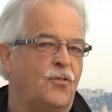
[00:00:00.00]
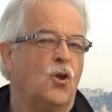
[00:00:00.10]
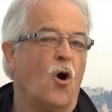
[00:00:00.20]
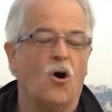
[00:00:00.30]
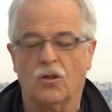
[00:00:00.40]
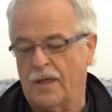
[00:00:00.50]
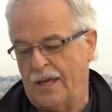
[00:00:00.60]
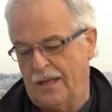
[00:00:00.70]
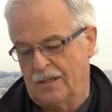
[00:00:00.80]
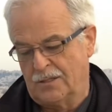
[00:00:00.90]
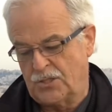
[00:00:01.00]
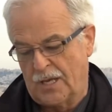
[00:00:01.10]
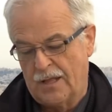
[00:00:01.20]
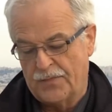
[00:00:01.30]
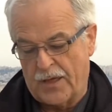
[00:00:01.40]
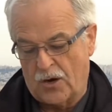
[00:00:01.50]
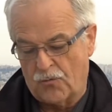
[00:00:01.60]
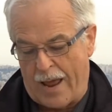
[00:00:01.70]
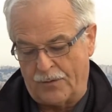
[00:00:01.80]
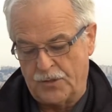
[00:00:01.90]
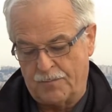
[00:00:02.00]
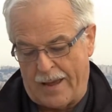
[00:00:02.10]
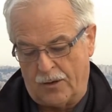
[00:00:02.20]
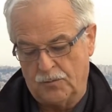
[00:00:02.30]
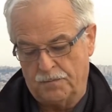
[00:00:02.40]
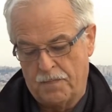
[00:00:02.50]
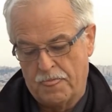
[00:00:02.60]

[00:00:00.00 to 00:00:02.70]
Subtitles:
than all the hills that are round about.